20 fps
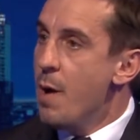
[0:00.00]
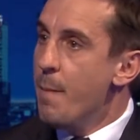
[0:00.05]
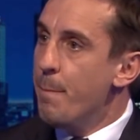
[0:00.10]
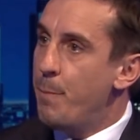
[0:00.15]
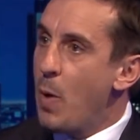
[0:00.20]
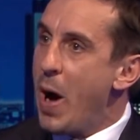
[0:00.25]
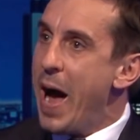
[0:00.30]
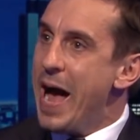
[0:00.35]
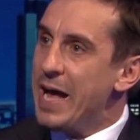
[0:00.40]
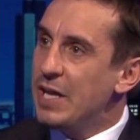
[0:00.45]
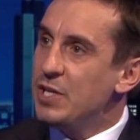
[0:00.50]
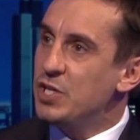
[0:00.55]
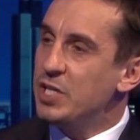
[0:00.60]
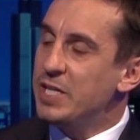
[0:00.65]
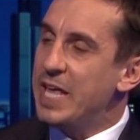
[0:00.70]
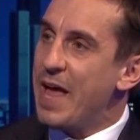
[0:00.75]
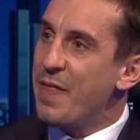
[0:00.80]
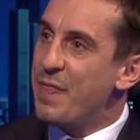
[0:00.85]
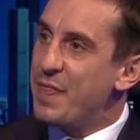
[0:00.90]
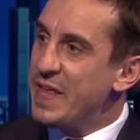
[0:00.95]
But
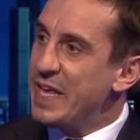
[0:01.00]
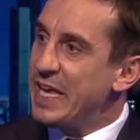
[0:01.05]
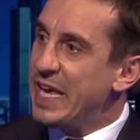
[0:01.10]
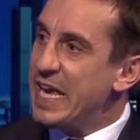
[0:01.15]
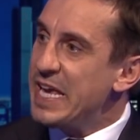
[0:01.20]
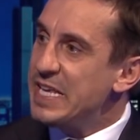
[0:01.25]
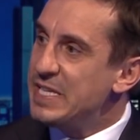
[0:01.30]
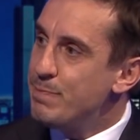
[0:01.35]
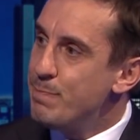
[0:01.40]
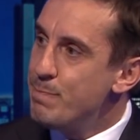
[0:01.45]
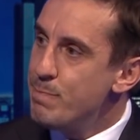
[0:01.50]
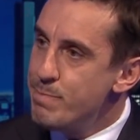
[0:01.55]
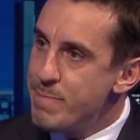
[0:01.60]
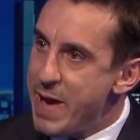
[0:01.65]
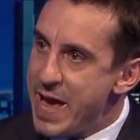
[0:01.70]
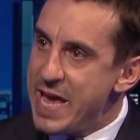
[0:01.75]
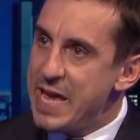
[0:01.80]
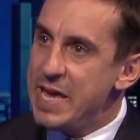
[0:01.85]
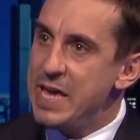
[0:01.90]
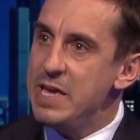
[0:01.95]
actually, I think his
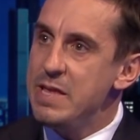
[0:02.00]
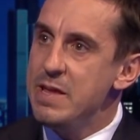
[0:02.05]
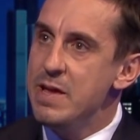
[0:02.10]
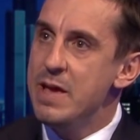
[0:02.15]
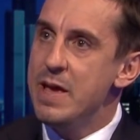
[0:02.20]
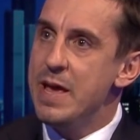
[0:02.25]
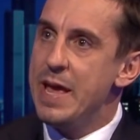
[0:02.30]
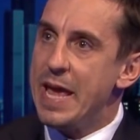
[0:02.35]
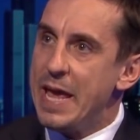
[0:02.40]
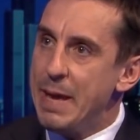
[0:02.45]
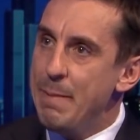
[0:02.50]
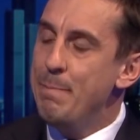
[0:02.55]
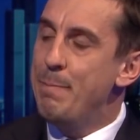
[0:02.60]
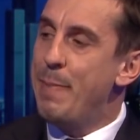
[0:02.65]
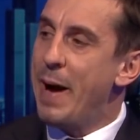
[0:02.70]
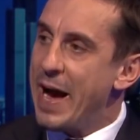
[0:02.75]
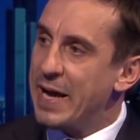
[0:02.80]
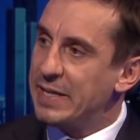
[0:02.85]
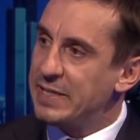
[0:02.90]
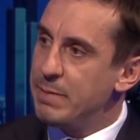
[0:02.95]
main
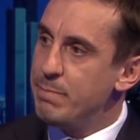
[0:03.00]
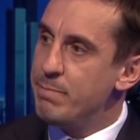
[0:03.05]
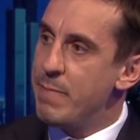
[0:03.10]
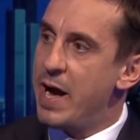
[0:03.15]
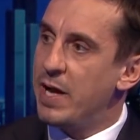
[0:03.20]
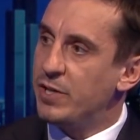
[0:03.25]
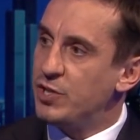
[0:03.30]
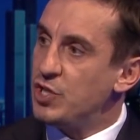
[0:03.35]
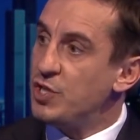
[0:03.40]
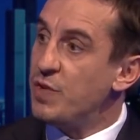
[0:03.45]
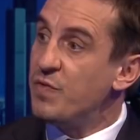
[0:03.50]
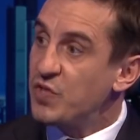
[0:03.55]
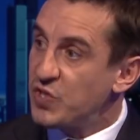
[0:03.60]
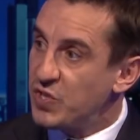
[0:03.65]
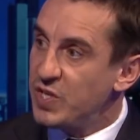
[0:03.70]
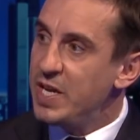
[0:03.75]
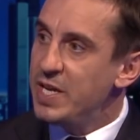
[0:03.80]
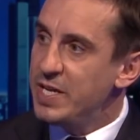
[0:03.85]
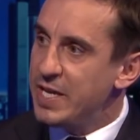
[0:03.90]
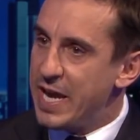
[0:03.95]
impact in matches, you've
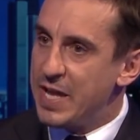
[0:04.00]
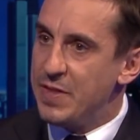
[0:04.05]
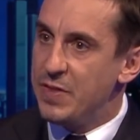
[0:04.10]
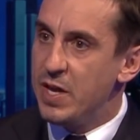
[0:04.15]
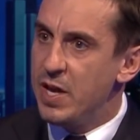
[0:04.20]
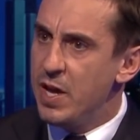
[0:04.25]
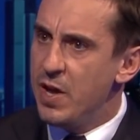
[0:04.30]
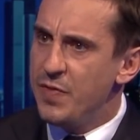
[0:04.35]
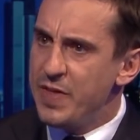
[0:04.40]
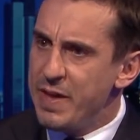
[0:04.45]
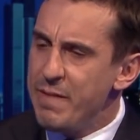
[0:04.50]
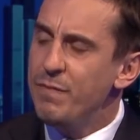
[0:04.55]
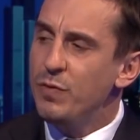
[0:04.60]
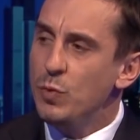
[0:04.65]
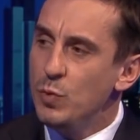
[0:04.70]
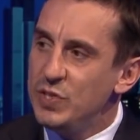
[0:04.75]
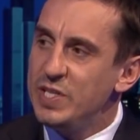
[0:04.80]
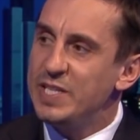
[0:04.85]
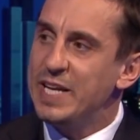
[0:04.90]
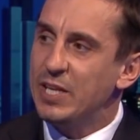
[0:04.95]
seen it in the
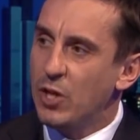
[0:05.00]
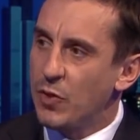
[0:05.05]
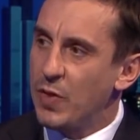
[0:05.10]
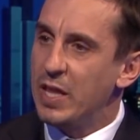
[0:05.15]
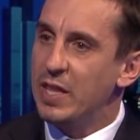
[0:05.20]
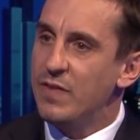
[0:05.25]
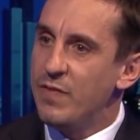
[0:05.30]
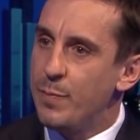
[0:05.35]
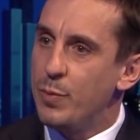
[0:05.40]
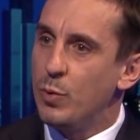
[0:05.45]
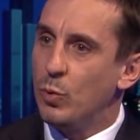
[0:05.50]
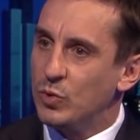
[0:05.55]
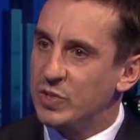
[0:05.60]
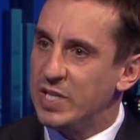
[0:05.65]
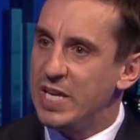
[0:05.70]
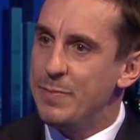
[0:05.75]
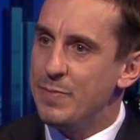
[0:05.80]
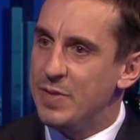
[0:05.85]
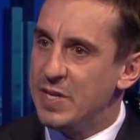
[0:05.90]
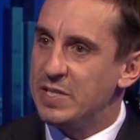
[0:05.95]
influence he's had on that Liverpool
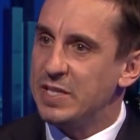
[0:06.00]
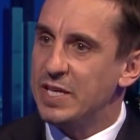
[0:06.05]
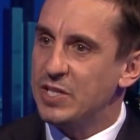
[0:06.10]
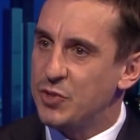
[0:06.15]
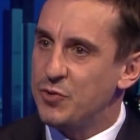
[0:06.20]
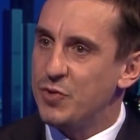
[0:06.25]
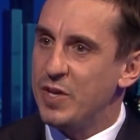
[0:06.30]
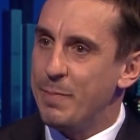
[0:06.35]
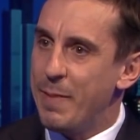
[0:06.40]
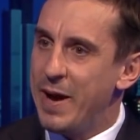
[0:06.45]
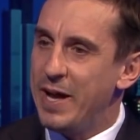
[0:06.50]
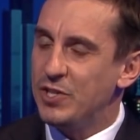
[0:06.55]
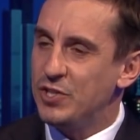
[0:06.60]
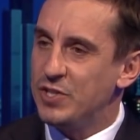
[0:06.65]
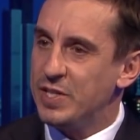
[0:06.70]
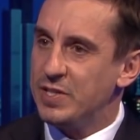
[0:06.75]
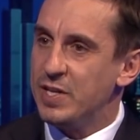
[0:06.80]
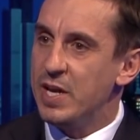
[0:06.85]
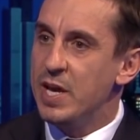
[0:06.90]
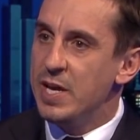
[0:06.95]
team in these last three
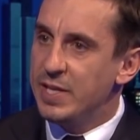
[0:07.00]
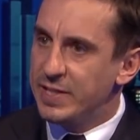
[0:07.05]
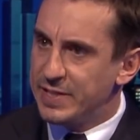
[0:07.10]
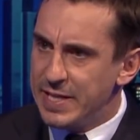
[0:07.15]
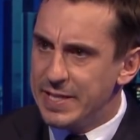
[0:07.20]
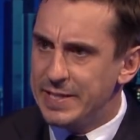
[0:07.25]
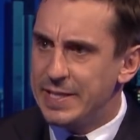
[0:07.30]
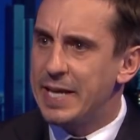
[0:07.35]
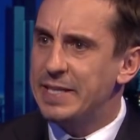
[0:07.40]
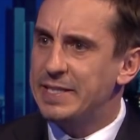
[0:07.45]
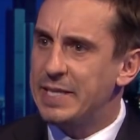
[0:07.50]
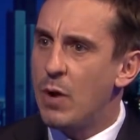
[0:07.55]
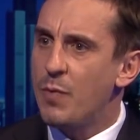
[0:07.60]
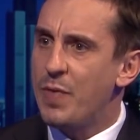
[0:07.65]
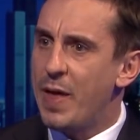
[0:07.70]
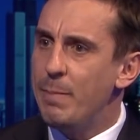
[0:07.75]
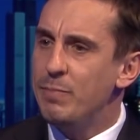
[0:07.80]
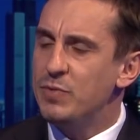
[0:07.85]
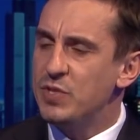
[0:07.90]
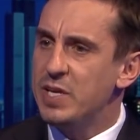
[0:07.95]
matches, since that
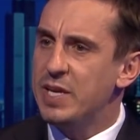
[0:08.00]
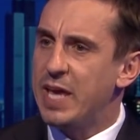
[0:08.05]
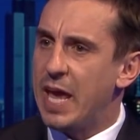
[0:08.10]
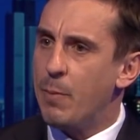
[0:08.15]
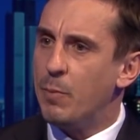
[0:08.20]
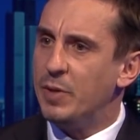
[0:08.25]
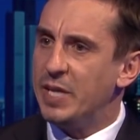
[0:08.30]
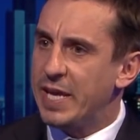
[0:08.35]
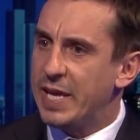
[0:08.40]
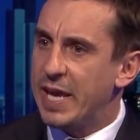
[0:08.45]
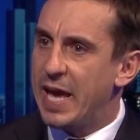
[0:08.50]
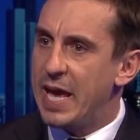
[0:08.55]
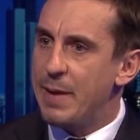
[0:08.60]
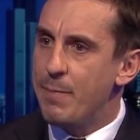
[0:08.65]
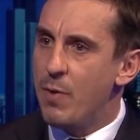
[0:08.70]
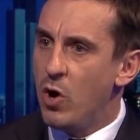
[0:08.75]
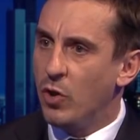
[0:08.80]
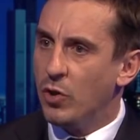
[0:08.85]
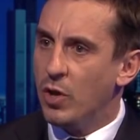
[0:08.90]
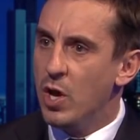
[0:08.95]
Southampton game when he
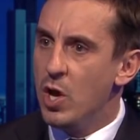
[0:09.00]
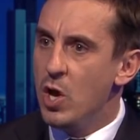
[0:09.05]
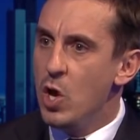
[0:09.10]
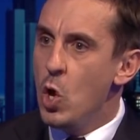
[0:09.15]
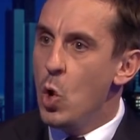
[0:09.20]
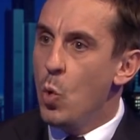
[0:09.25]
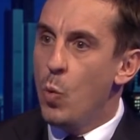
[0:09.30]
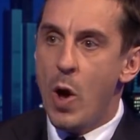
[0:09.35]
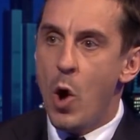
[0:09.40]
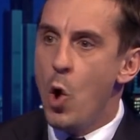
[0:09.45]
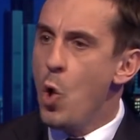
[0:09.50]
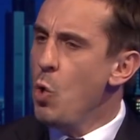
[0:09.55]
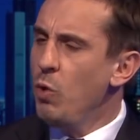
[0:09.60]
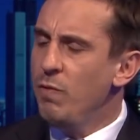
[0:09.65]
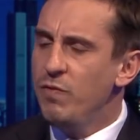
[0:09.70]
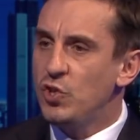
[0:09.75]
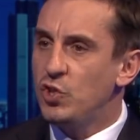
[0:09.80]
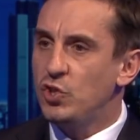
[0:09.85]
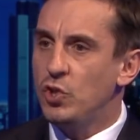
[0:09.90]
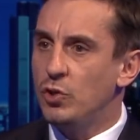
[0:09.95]
came on, where all
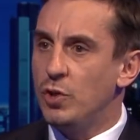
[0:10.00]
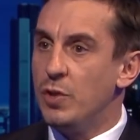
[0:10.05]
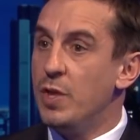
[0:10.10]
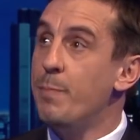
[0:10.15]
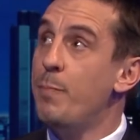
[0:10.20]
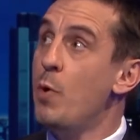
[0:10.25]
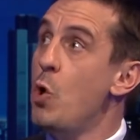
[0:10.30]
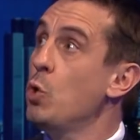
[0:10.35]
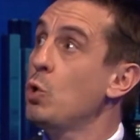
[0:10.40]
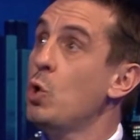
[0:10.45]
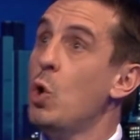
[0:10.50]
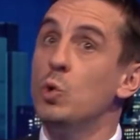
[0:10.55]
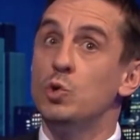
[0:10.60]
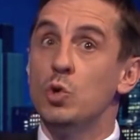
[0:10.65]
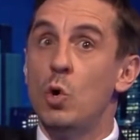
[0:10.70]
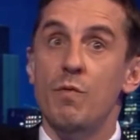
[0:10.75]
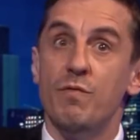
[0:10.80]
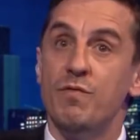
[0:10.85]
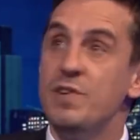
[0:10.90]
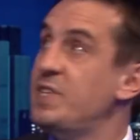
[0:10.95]
of a sudden the ball goes
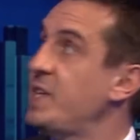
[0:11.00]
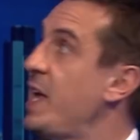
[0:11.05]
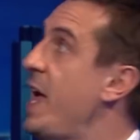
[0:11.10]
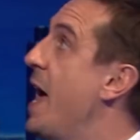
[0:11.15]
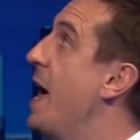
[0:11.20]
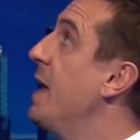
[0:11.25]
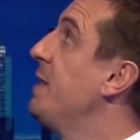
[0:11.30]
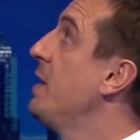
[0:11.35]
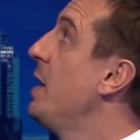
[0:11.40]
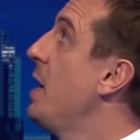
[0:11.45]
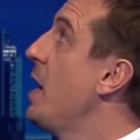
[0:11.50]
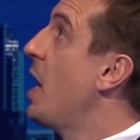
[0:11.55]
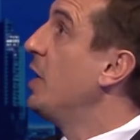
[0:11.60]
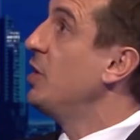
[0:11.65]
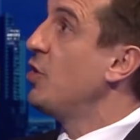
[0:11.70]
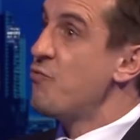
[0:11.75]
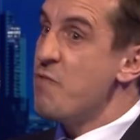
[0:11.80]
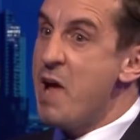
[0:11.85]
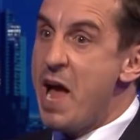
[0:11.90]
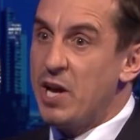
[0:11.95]
over his head
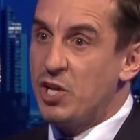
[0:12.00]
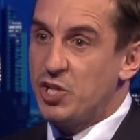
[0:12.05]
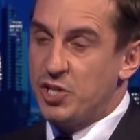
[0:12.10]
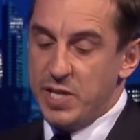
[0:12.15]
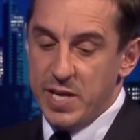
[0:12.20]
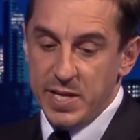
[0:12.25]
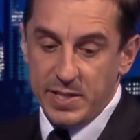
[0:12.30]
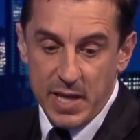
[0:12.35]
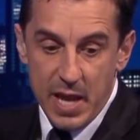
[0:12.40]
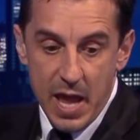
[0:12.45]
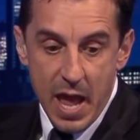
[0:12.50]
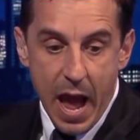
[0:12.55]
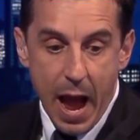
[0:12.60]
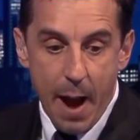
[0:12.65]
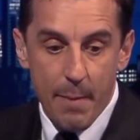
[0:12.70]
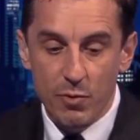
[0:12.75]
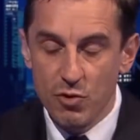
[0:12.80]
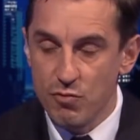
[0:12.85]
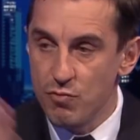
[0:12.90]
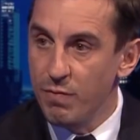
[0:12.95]
and his reaction is,
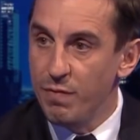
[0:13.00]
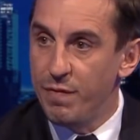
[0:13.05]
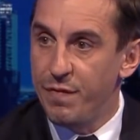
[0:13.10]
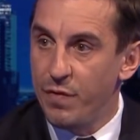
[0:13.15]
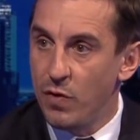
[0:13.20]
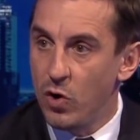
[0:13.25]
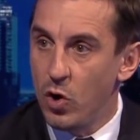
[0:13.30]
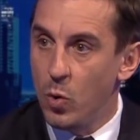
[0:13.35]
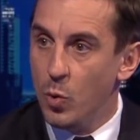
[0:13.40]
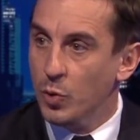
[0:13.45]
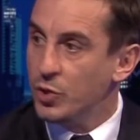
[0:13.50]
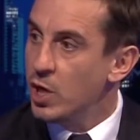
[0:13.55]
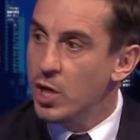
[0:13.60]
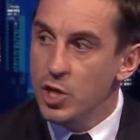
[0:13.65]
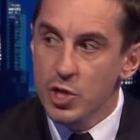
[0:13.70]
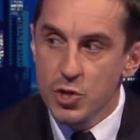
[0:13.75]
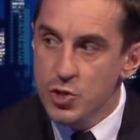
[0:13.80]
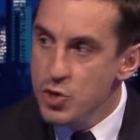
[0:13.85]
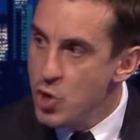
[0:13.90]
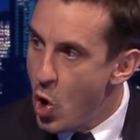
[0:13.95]
I'm going to run forward,
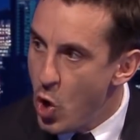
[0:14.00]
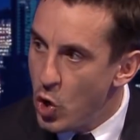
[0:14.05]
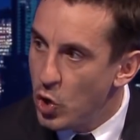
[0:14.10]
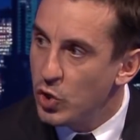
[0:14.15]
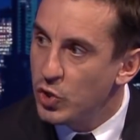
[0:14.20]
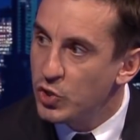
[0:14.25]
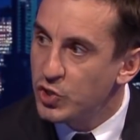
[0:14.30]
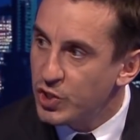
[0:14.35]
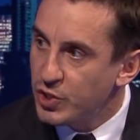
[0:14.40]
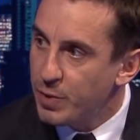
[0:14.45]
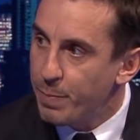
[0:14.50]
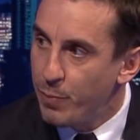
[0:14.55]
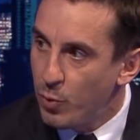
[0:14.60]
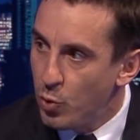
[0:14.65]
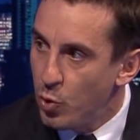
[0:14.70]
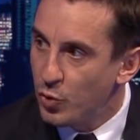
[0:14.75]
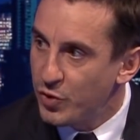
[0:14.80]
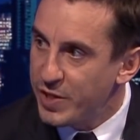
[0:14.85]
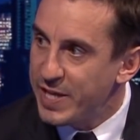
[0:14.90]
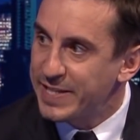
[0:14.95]
not to
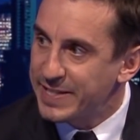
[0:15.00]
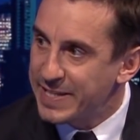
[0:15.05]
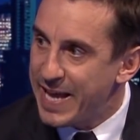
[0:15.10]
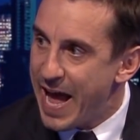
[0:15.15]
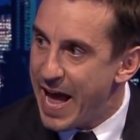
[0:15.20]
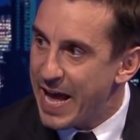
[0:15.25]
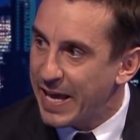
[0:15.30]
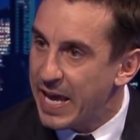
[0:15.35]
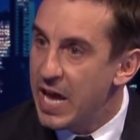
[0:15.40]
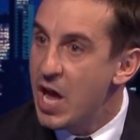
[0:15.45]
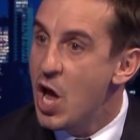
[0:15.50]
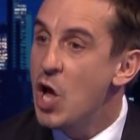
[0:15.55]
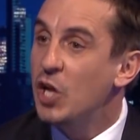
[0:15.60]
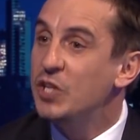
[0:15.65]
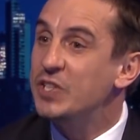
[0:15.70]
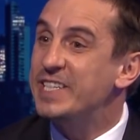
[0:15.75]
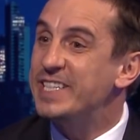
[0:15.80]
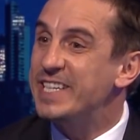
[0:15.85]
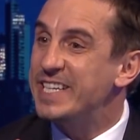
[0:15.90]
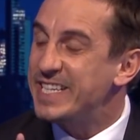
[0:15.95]
support the attack,
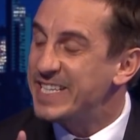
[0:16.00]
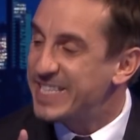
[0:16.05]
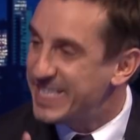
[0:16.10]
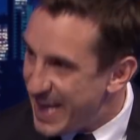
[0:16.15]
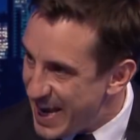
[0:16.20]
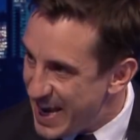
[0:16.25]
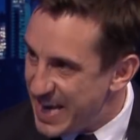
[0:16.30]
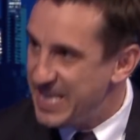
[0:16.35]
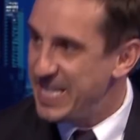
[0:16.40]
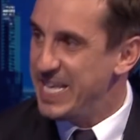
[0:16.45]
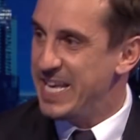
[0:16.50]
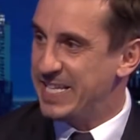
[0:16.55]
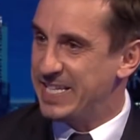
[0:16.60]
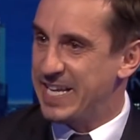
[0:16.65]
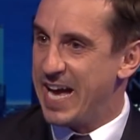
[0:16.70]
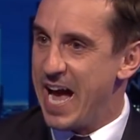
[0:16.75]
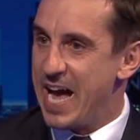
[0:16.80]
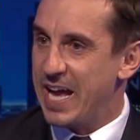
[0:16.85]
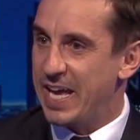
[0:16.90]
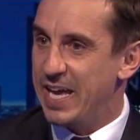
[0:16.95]
to sustain the
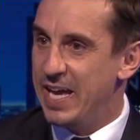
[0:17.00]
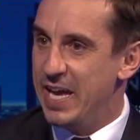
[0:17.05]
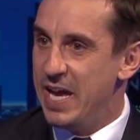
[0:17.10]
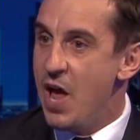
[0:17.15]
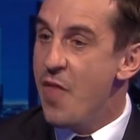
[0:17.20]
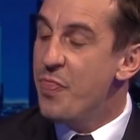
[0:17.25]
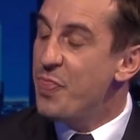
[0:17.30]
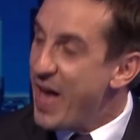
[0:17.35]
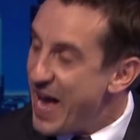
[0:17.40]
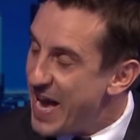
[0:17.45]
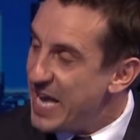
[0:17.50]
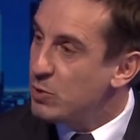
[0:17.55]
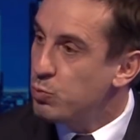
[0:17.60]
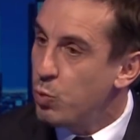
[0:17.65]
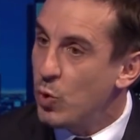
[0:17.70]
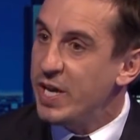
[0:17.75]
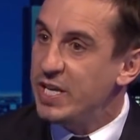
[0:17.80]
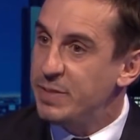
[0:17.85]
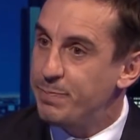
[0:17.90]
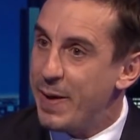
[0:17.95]
attack. That is
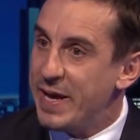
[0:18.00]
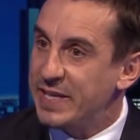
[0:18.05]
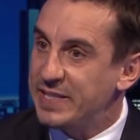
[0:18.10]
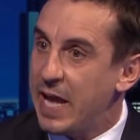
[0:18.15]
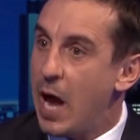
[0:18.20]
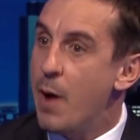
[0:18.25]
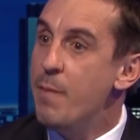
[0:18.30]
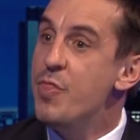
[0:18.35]
what he's best at,